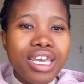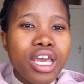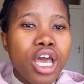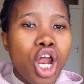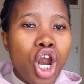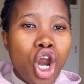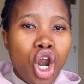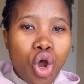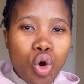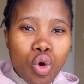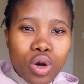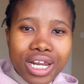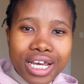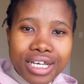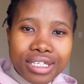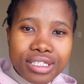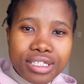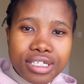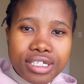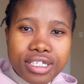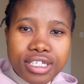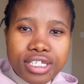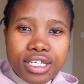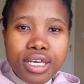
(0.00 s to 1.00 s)
low
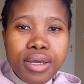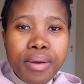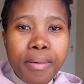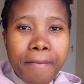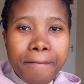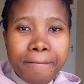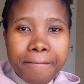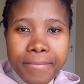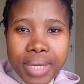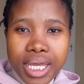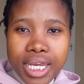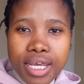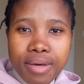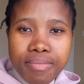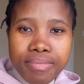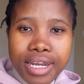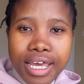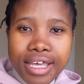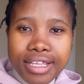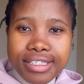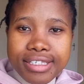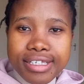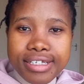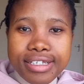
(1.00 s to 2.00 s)
density, medium
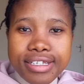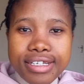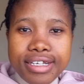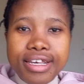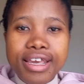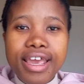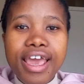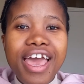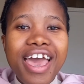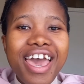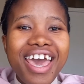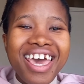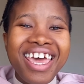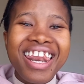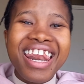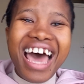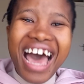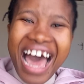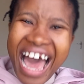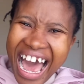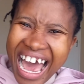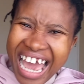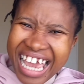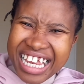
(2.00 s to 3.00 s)
density, and
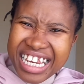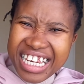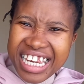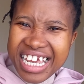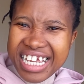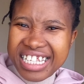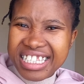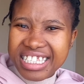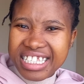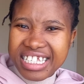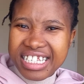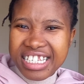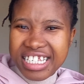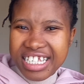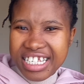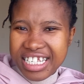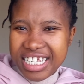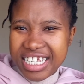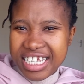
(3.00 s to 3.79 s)
high density.